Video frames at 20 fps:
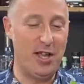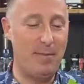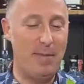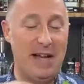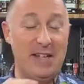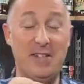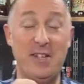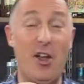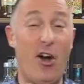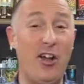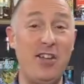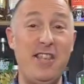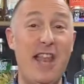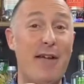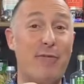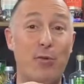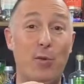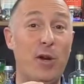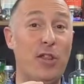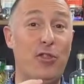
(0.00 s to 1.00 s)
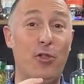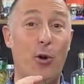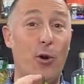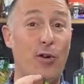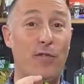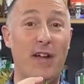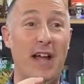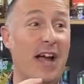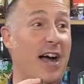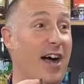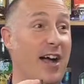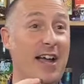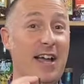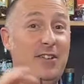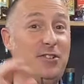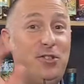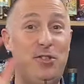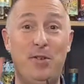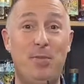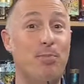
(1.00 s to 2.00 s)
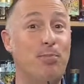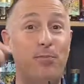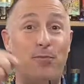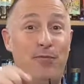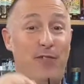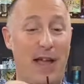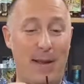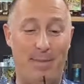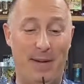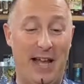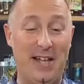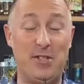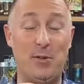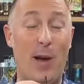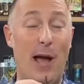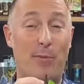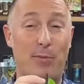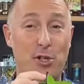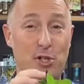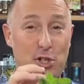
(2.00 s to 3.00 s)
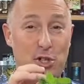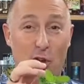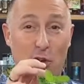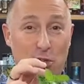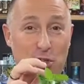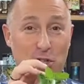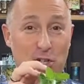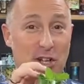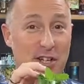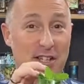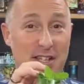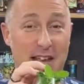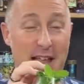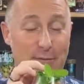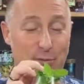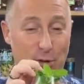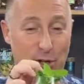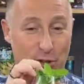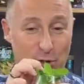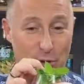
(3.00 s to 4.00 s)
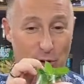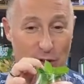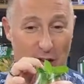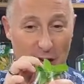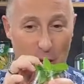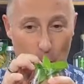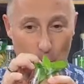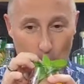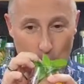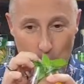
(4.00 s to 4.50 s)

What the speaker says: amazing. I never would have thought of it. Fair play to Albert Schloss, I never would have thought of that.